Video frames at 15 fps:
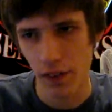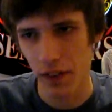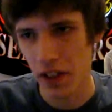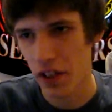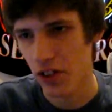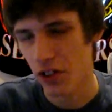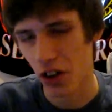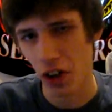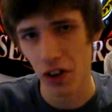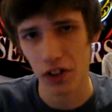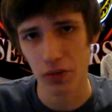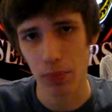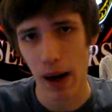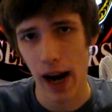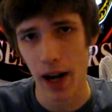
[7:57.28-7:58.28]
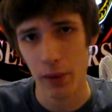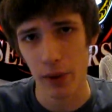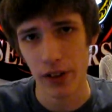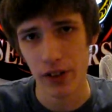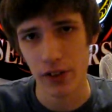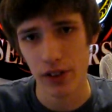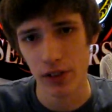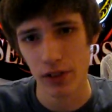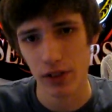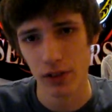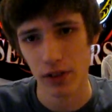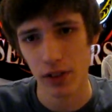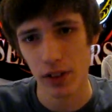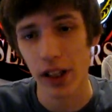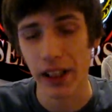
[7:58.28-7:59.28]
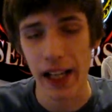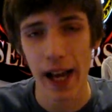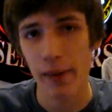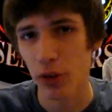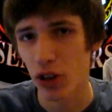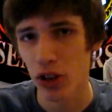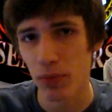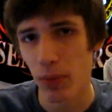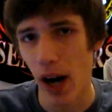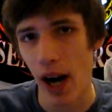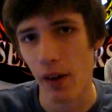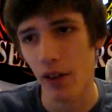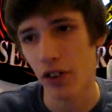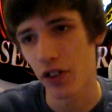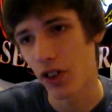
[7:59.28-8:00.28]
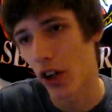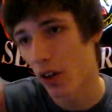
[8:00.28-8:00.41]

these are pirates. They captured some pirates, you